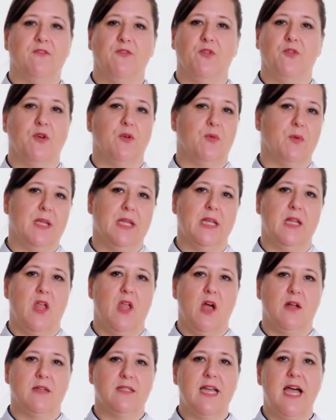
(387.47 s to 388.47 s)
for a really
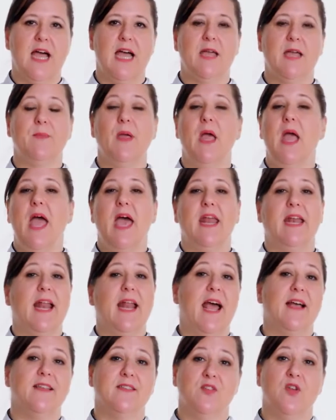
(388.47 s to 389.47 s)
long time, and it
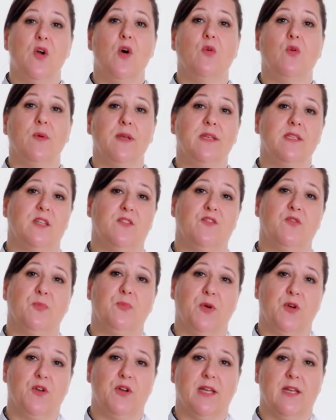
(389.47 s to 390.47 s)
has no risk
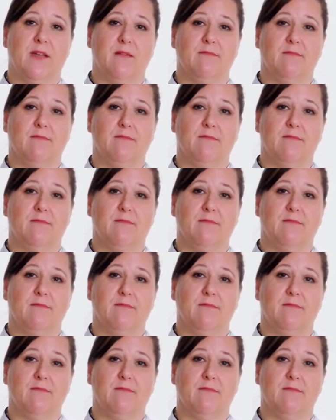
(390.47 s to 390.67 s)
of burning.